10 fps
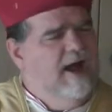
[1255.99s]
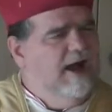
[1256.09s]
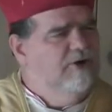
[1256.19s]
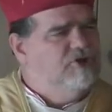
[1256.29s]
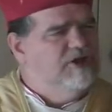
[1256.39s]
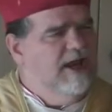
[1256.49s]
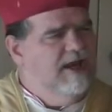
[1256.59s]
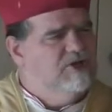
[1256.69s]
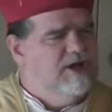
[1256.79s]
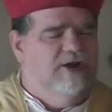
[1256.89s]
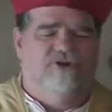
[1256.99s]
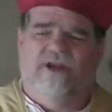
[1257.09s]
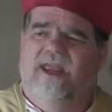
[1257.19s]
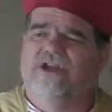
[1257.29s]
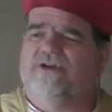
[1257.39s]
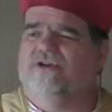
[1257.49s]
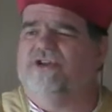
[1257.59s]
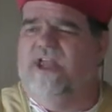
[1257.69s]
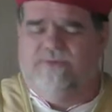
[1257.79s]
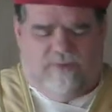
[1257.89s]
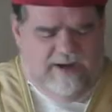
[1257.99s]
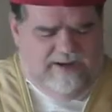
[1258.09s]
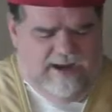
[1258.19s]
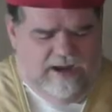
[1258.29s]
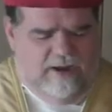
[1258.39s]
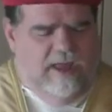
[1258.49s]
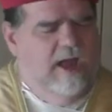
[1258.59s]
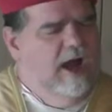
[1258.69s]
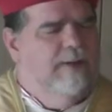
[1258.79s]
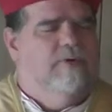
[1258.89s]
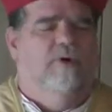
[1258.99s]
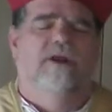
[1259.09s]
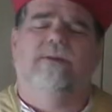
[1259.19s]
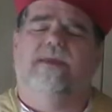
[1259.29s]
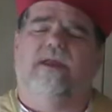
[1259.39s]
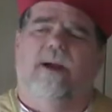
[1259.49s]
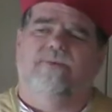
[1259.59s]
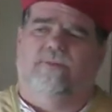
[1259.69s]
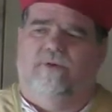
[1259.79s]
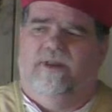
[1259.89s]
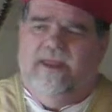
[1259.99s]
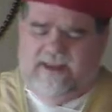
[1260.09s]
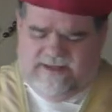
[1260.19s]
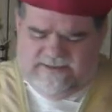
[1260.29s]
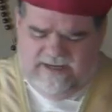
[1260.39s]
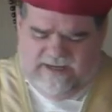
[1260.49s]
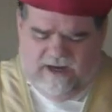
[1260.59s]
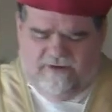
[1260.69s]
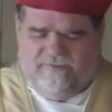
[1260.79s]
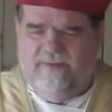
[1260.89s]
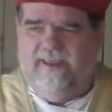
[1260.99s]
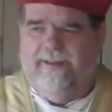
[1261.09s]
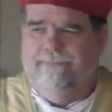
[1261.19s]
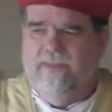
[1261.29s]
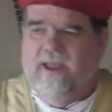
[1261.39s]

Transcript: I'll change. Right now, I'm going to be comfortable and take care of me.